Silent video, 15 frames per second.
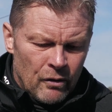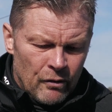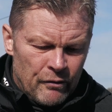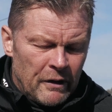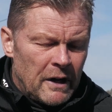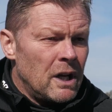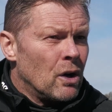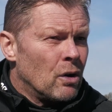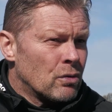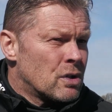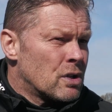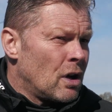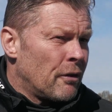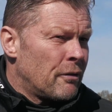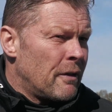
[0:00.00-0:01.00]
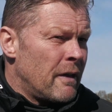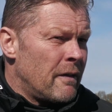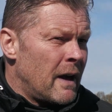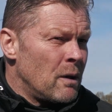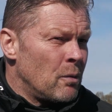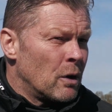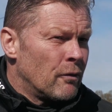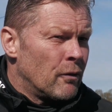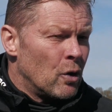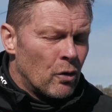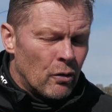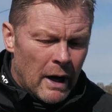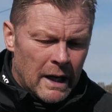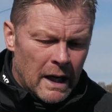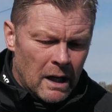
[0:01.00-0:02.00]
video stuff, then they would have
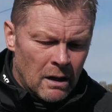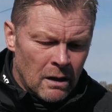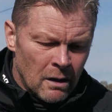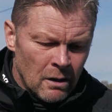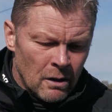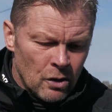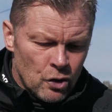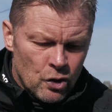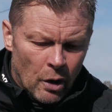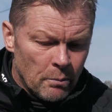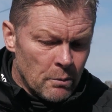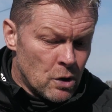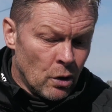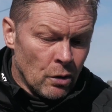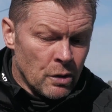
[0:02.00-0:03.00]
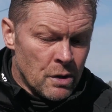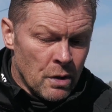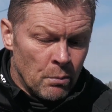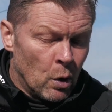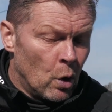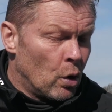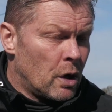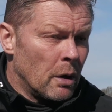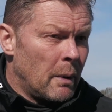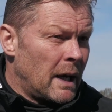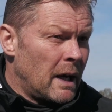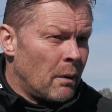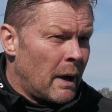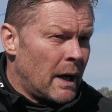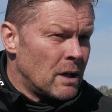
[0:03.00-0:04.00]
already jumped on to Morecambe
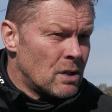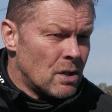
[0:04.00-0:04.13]
anyway.